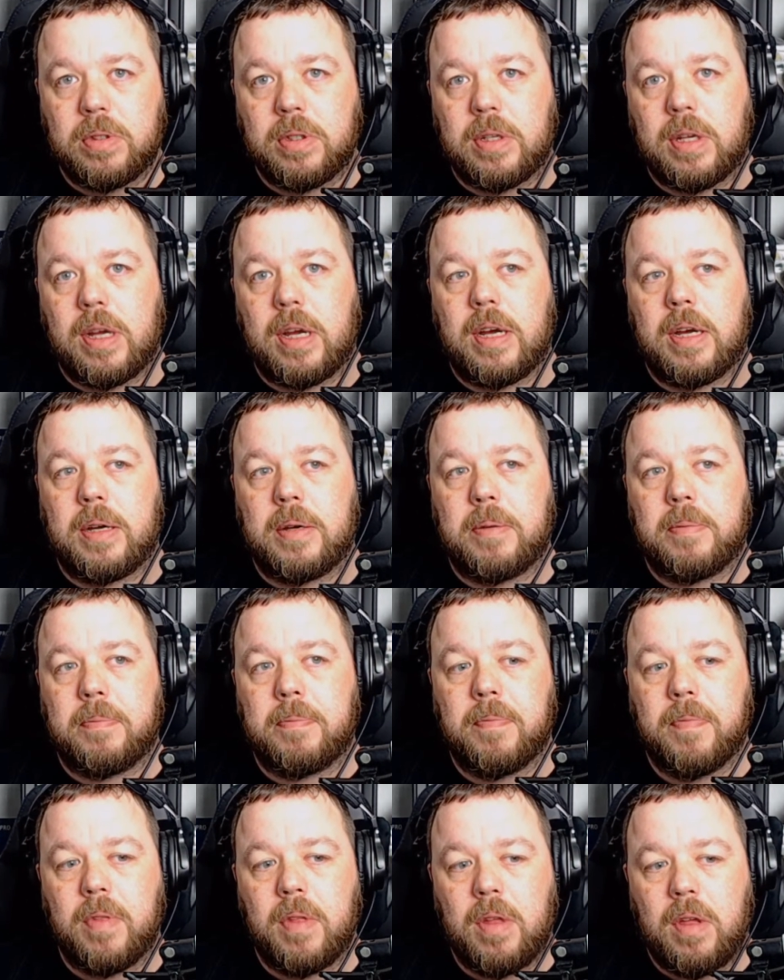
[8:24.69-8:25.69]

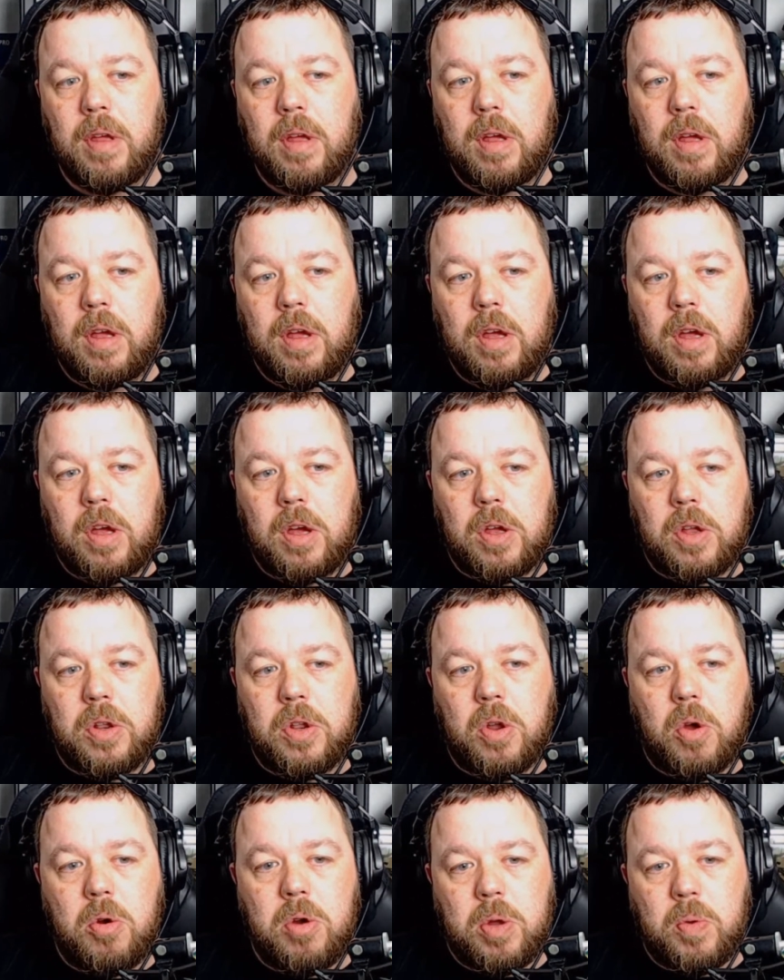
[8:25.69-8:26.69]

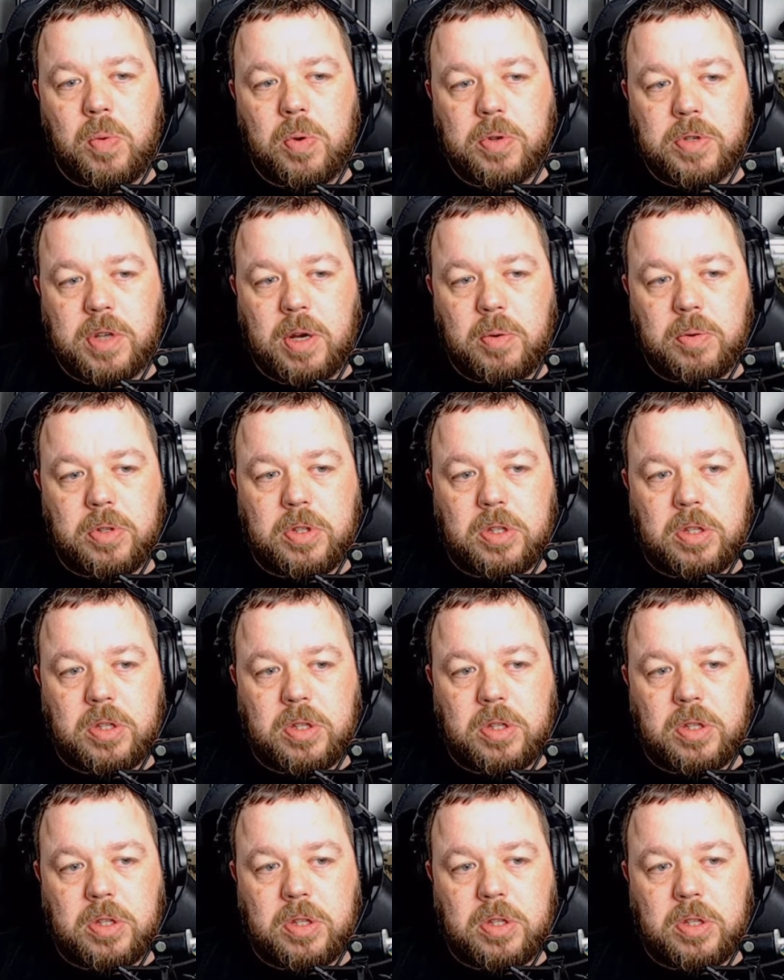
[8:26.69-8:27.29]
Not only was I